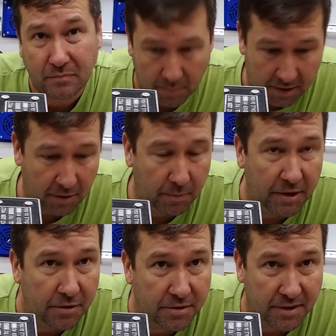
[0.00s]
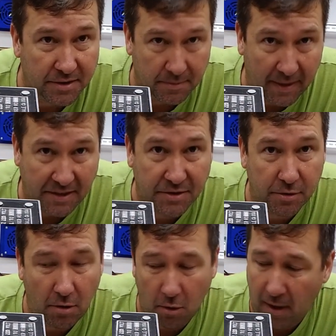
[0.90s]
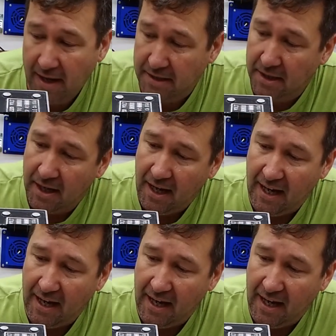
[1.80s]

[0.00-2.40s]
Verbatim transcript: But could we use it to make 208?